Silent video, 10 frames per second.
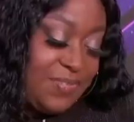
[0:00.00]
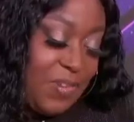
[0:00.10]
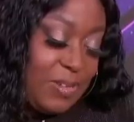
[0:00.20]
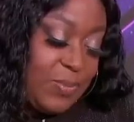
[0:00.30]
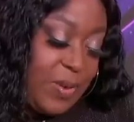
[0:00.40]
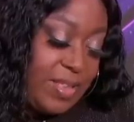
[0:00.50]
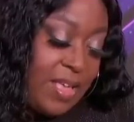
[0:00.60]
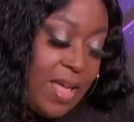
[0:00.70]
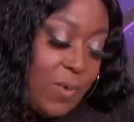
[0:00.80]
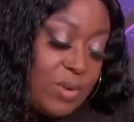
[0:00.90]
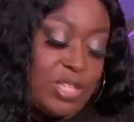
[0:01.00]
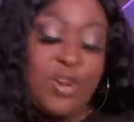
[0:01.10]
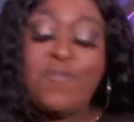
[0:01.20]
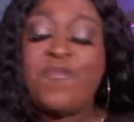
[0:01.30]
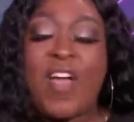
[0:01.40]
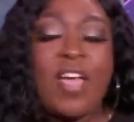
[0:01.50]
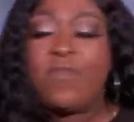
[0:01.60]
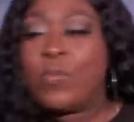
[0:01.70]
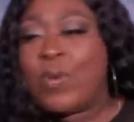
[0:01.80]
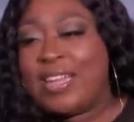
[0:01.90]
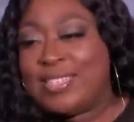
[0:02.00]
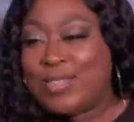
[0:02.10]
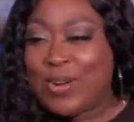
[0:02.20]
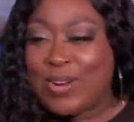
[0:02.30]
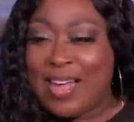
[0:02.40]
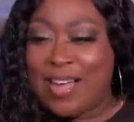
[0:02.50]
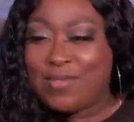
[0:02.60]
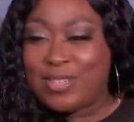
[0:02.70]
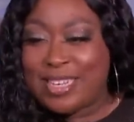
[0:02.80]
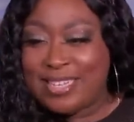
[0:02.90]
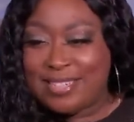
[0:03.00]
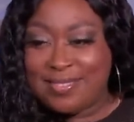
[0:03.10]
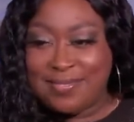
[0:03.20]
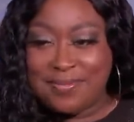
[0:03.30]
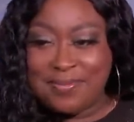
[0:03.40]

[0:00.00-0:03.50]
Here's the first one. What's your favorite way to start a conversation?